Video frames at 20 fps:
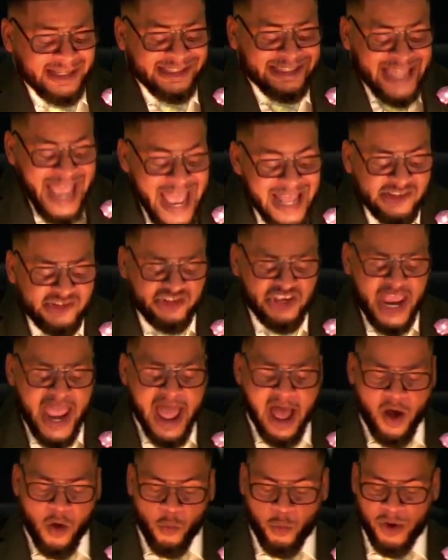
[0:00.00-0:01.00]
that
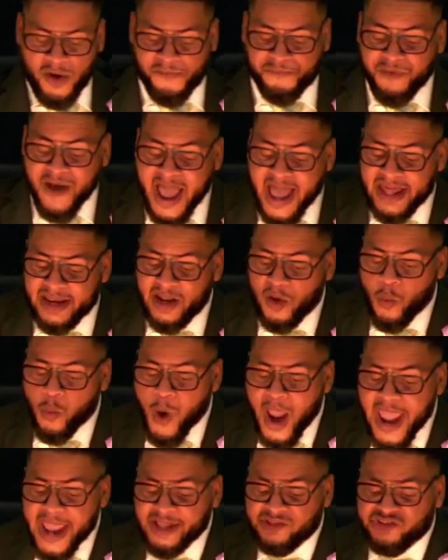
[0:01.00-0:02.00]
child will find a
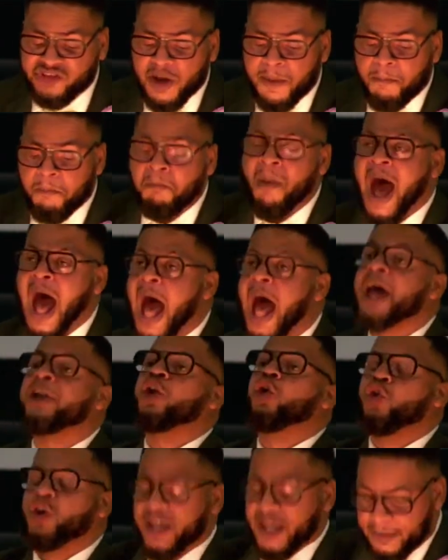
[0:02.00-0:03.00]
way to
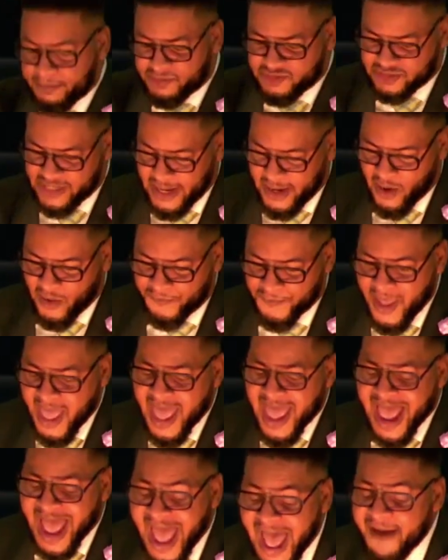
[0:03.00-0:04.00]
model himself
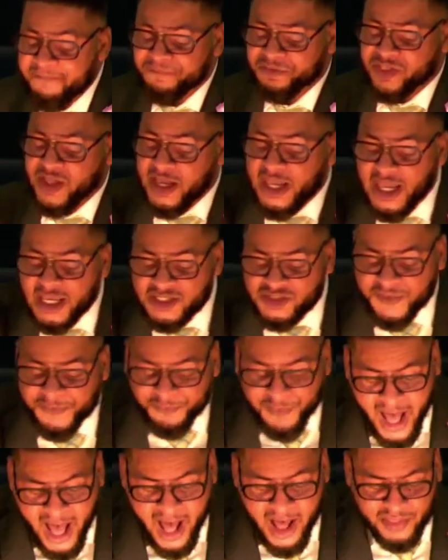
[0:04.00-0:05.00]
after his
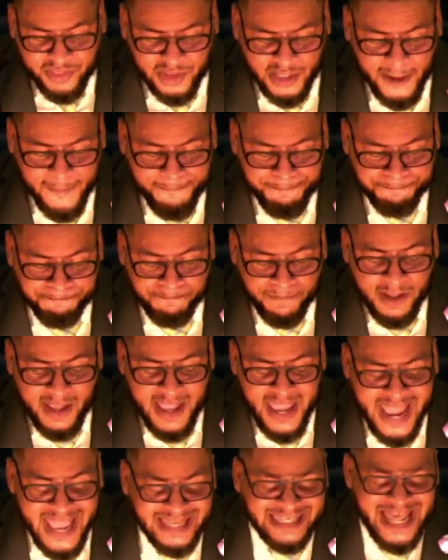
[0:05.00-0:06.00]
father
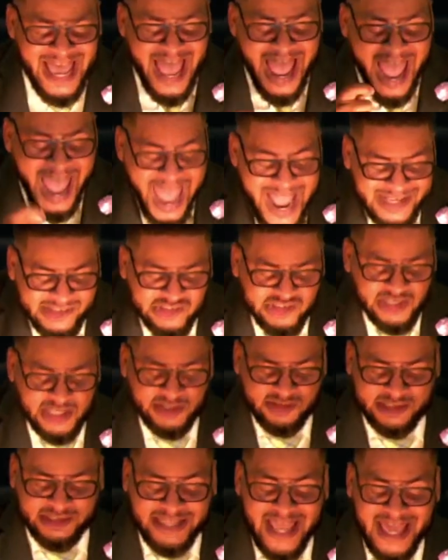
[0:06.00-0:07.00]
and the
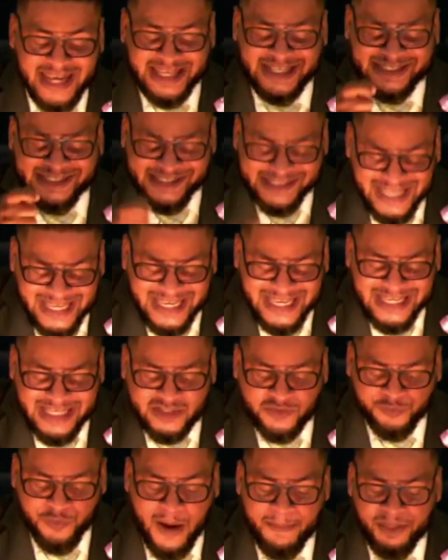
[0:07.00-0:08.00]
actions that he
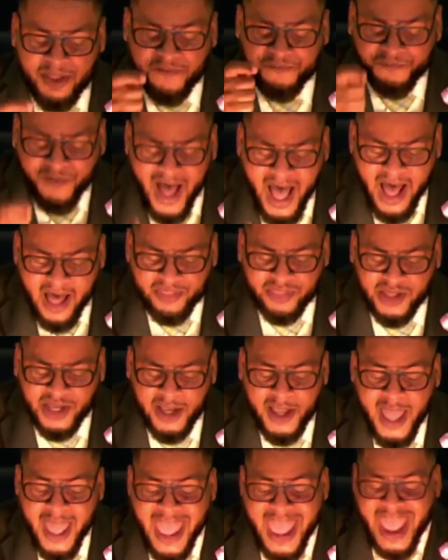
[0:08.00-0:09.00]
sees from the
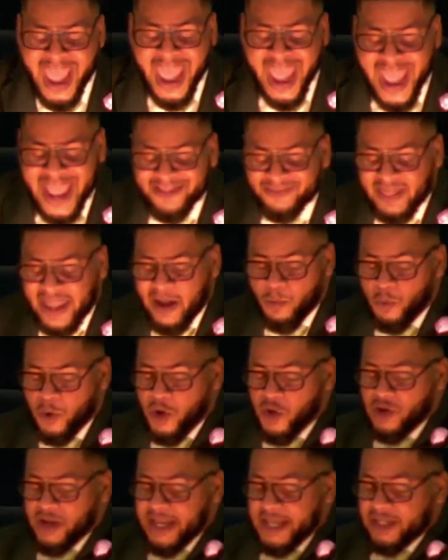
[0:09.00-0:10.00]
father, and they
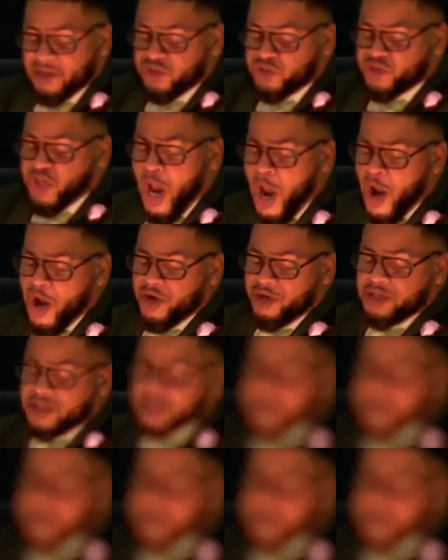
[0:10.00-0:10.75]
will in turn